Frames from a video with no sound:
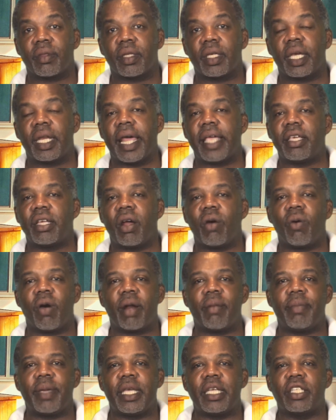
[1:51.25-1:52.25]
Okay, now you don't
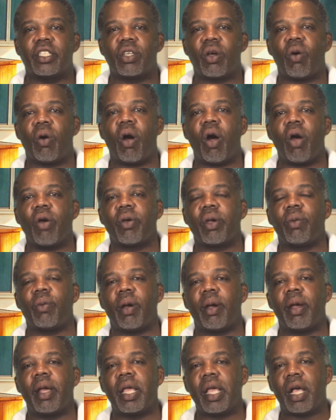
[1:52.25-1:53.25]
want to be so hungry
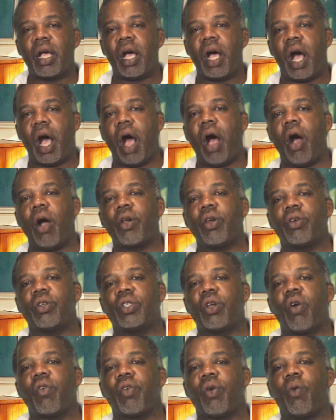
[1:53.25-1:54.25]
where hunger
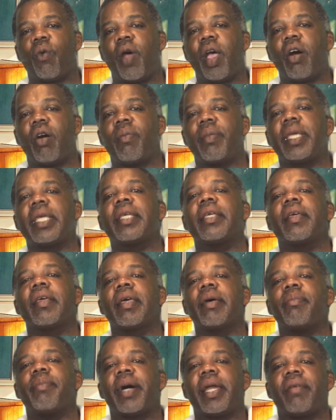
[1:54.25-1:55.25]
is overwhelming,
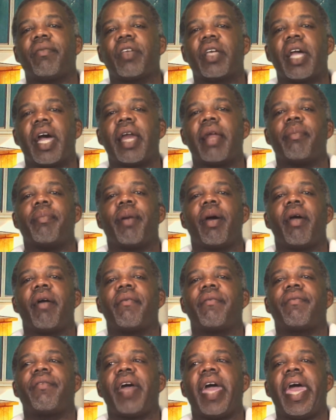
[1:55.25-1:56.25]
but if you're going to
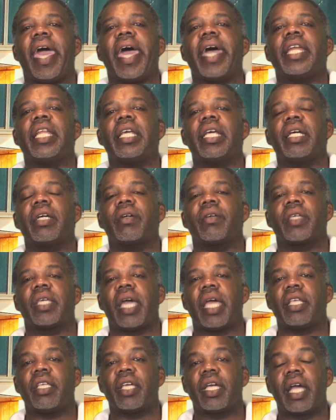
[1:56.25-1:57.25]
burn fat,
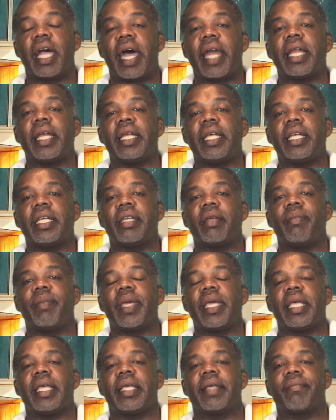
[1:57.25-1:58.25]
okay, you're going to need to
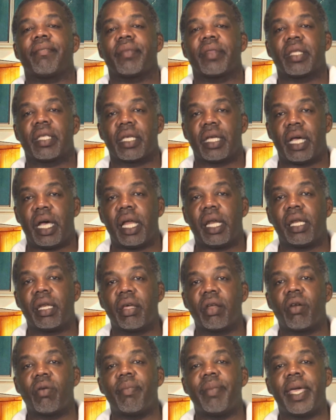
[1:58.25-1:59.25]
be a
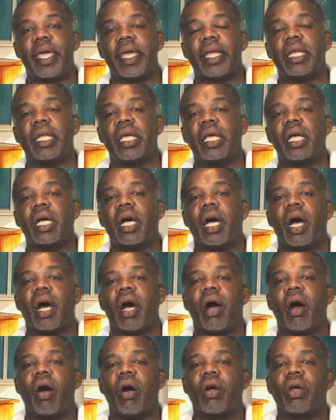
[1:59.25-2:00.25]
little bit
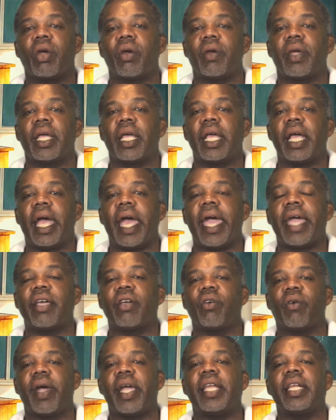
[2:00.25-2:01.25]
hungry.
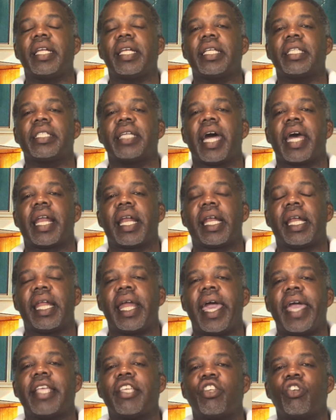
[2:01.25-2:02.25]
And ghrelin is going to
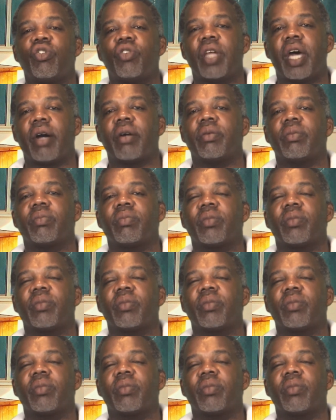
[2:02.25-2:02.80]
let you know.